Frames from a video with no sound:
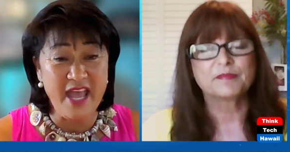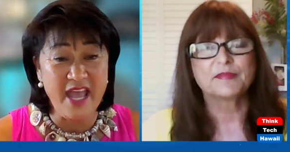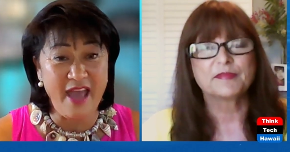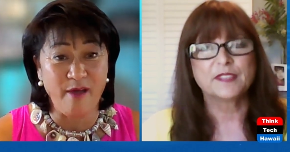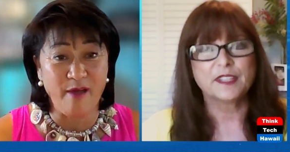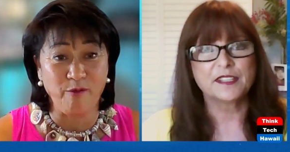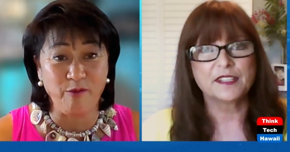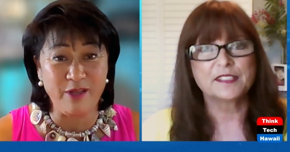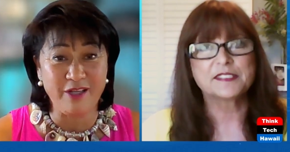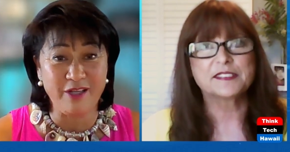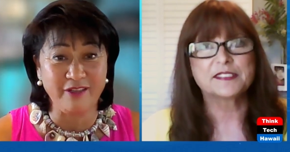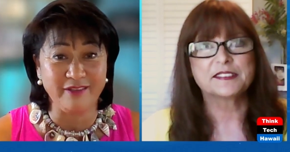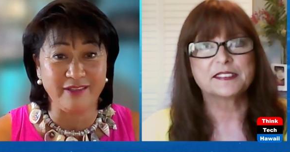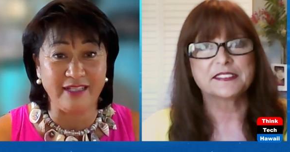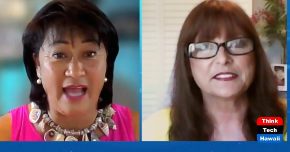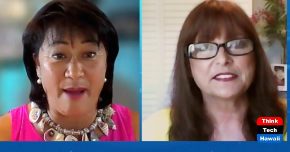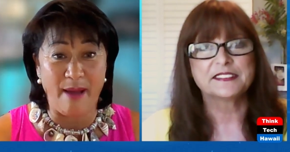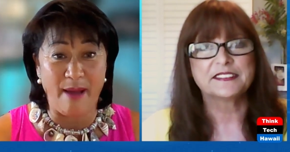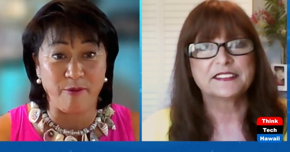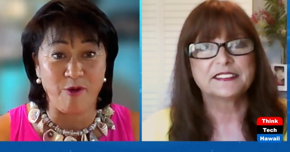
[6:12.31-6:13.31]
Speaker 1: And yeah. we could
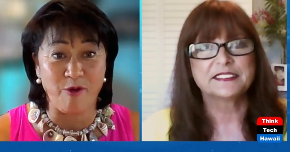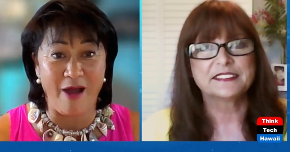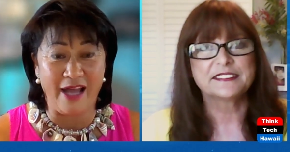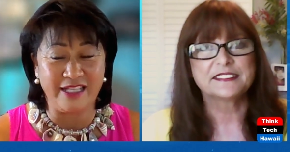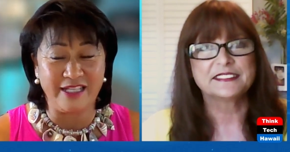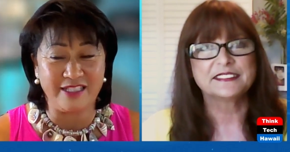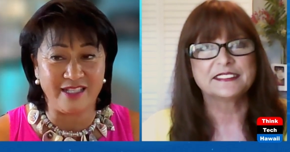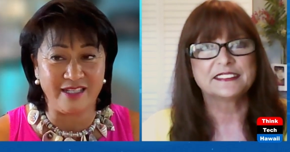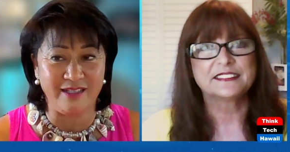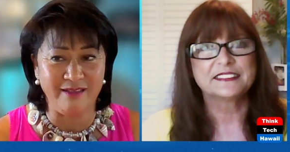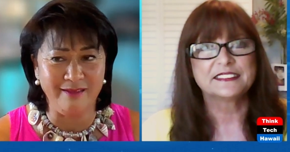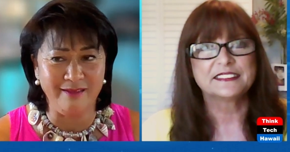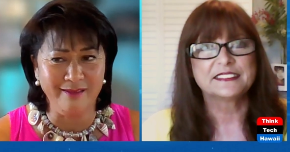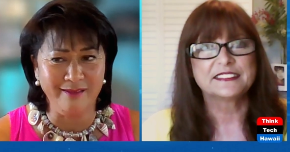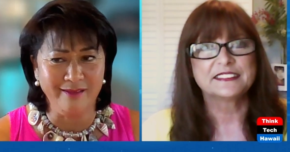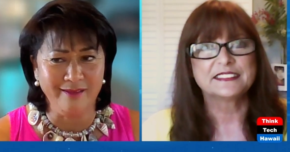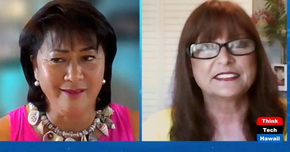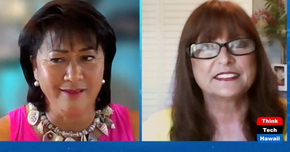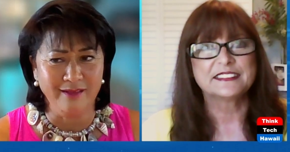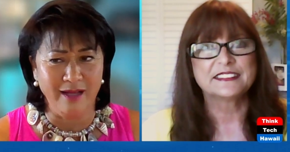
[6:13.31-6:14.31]
glamorize it.
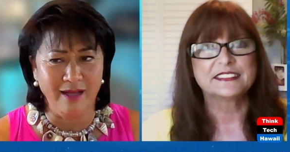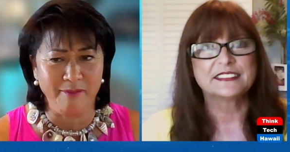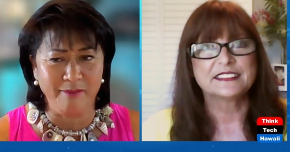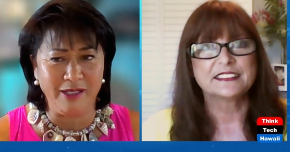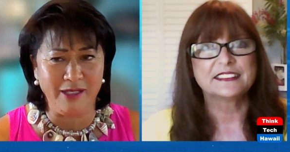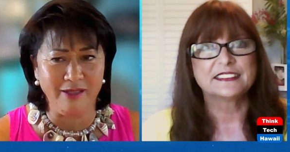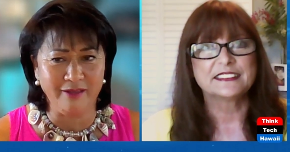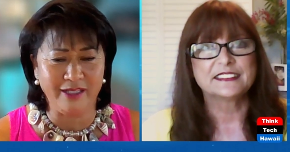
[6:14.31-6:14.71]
I mean,